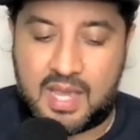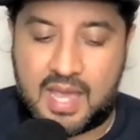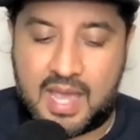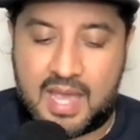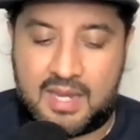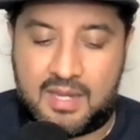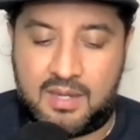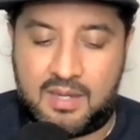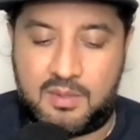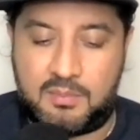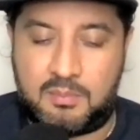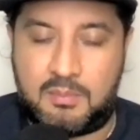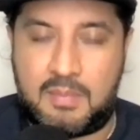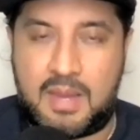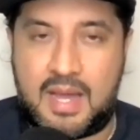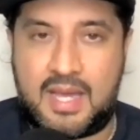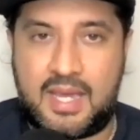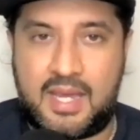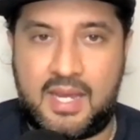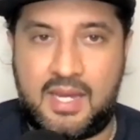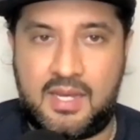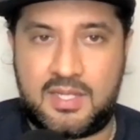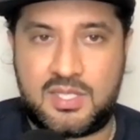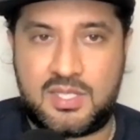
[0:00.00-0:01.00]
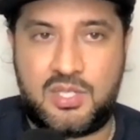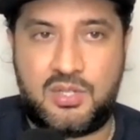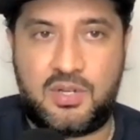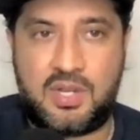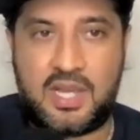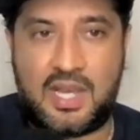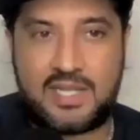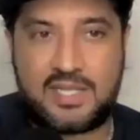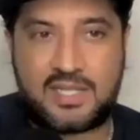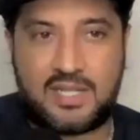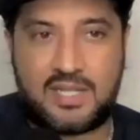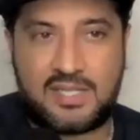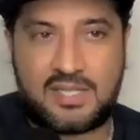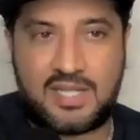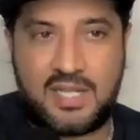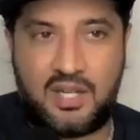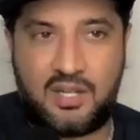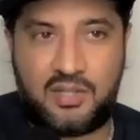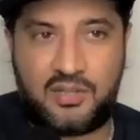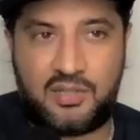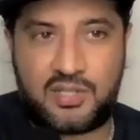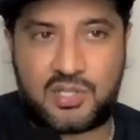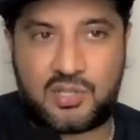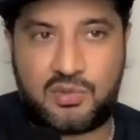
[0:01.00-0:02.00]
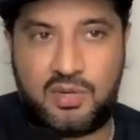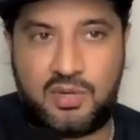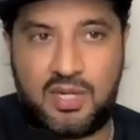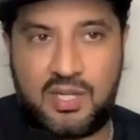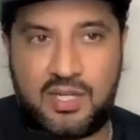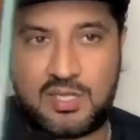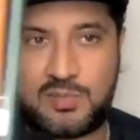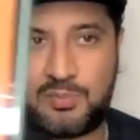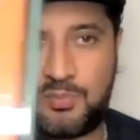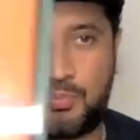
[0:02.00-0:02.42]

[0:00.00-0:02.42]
And mine, as you guys can see on the screen, it's